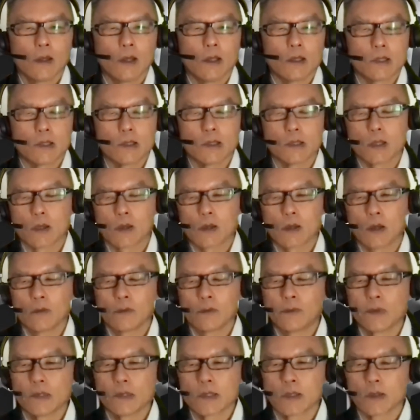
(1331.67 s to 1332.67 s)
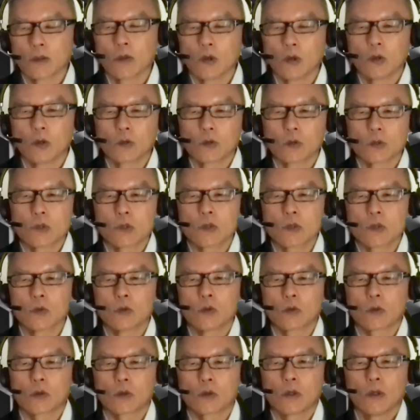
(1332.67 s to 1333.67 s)
And since they can't physically go to the
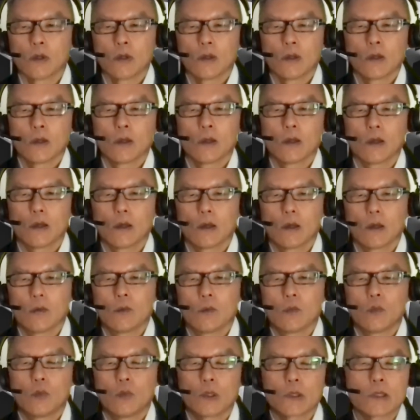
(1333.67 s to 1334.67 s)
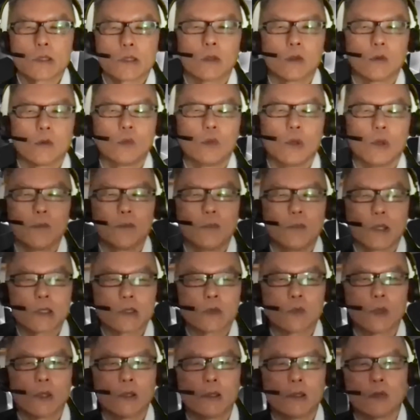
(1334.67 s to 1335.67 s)
store, what's the
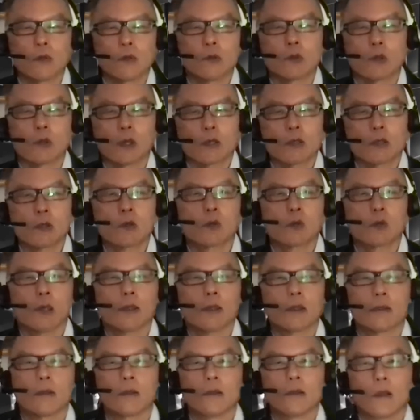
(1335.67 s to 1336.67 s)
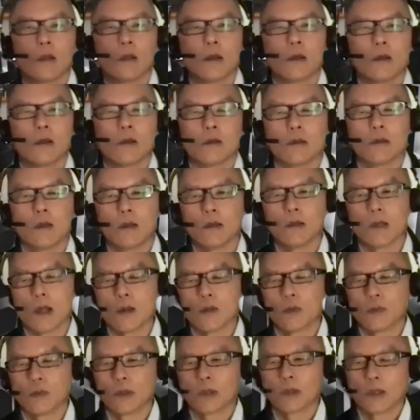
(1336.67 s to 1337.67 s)
best way then to actually create that
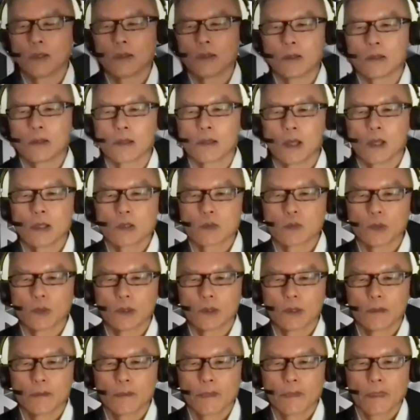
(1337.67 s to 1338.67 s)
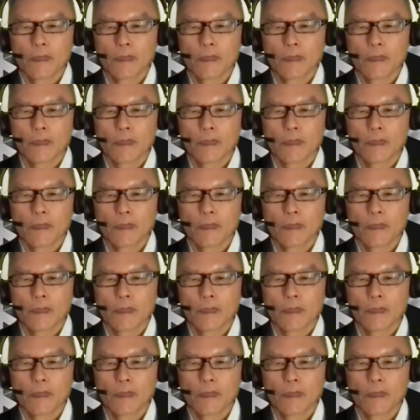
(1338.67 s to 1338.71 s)
enablement and engagement?